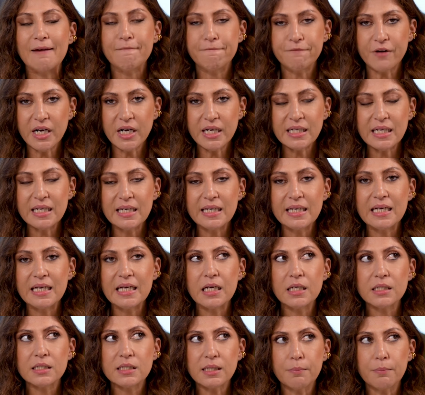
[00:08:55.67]
finally,
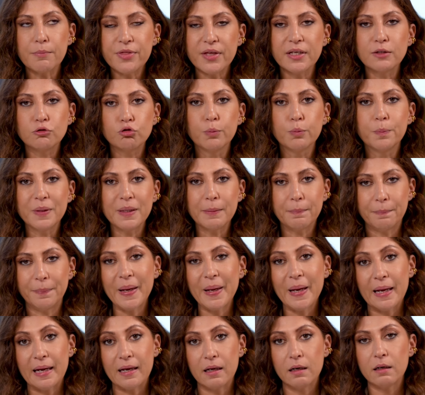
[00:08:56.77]
something to
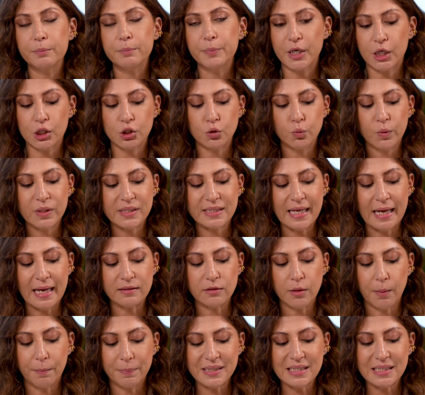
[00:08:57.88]
prepare, because we said
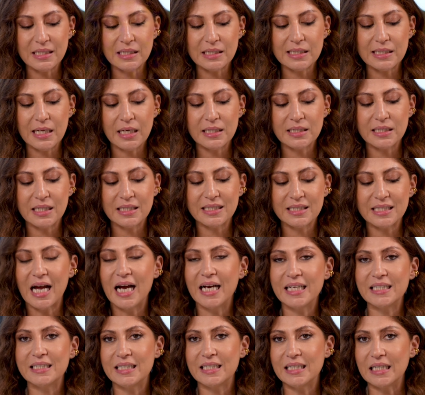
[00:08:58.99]
business license,
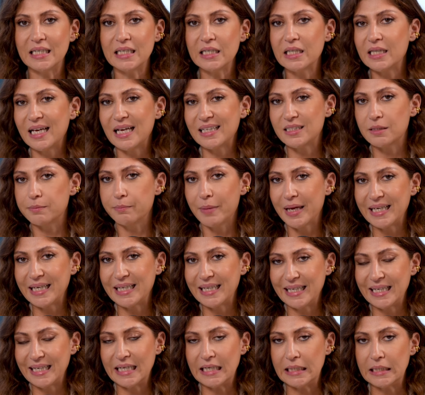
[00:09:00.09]
ID, that's
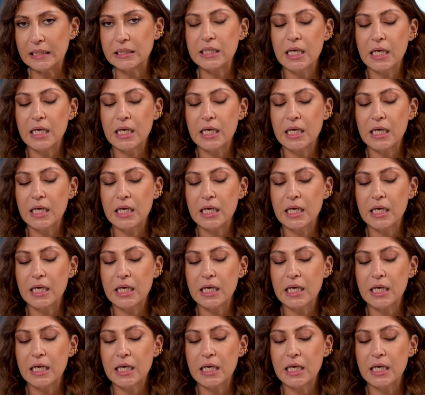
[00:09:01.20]
mainly it.